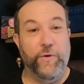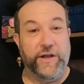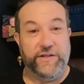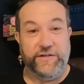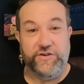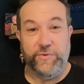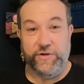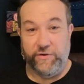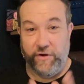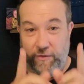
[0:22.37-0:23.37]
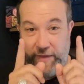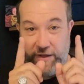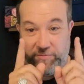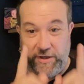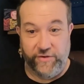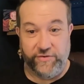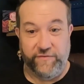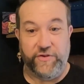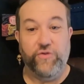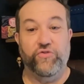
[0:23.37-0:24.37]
continuing to grow, and that's because of you.